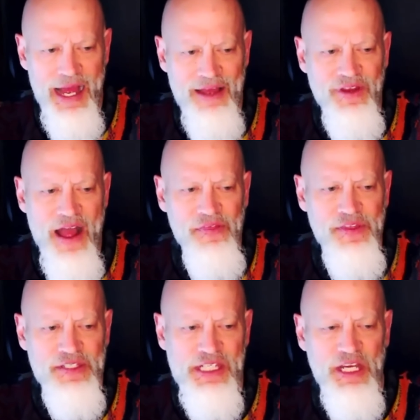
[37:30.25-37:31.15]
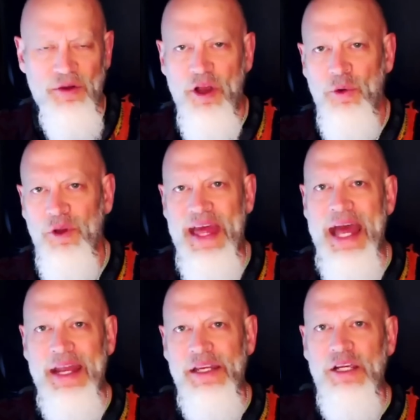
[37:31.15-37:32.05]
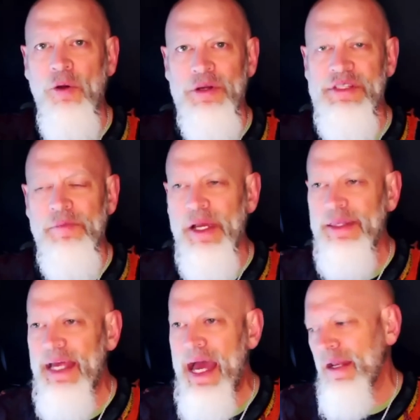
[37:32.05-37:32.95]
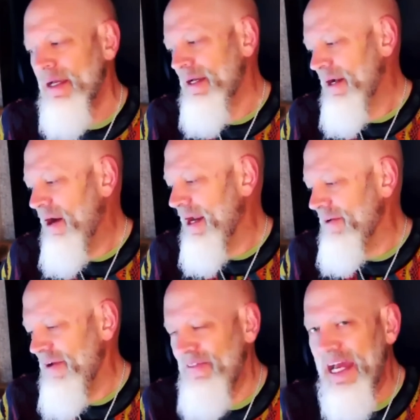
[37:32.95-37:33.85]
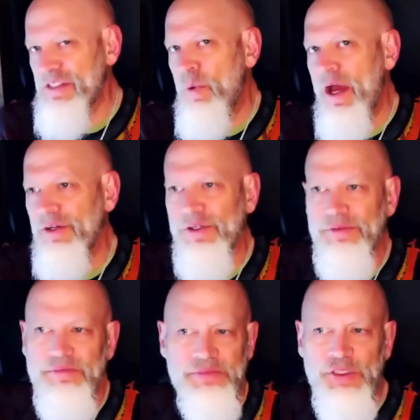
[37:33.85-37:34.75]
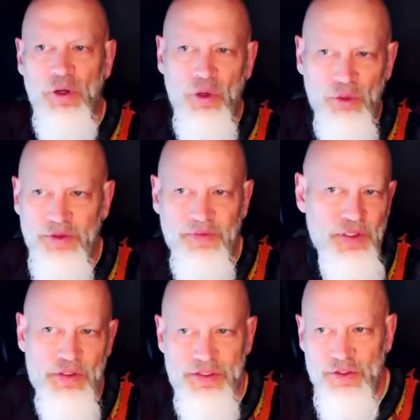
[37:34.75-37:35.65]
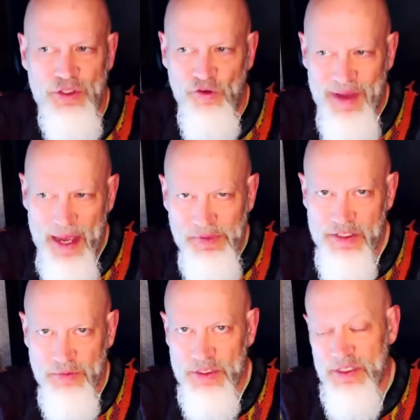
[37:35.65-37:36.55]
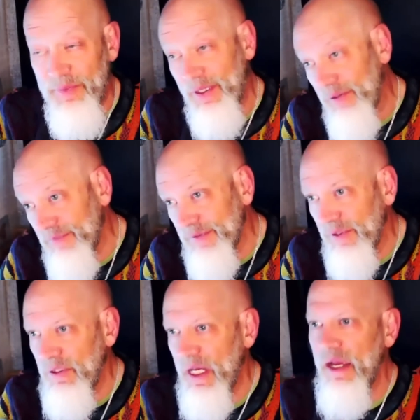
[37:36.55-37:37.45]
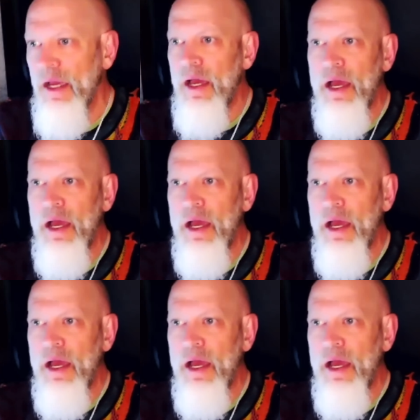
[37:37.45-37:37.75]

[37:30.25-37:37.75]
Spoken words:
got this hero or that hero or something like that. All right, if that's why you hold the views you do of baptism or something, okay.